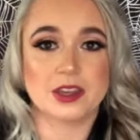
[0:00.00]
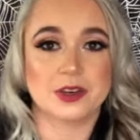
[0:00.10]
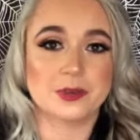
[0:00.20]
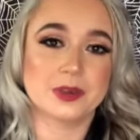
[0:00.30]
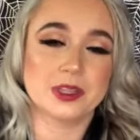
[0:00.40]
I
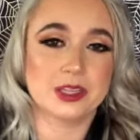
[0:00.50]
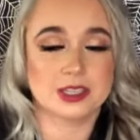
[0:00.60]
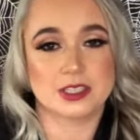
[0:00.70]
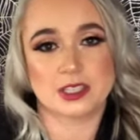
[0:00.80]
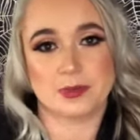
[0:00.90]
didn't really like
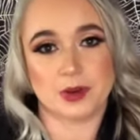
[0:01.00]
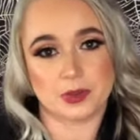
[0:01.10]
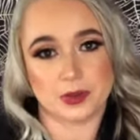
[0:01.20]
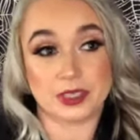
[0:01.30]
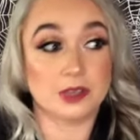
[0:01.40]
to step out
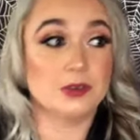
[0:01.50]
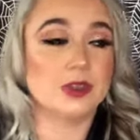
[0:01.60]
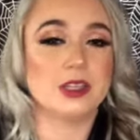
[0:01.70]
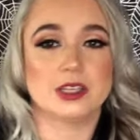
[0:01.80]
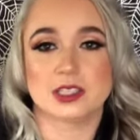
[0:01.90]
there. I didn't
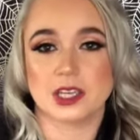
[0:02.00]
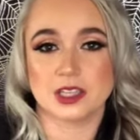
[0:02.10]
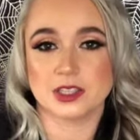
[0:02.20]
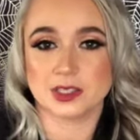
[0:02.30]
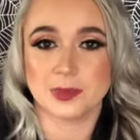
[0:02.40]
really like to get
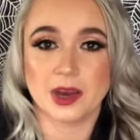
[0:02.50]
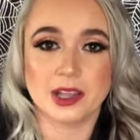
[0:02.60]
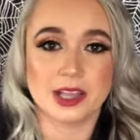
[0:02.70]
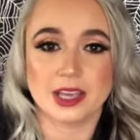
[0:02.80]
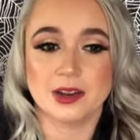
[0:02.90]
in the
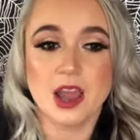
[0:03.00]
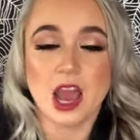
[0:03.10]
spotlight.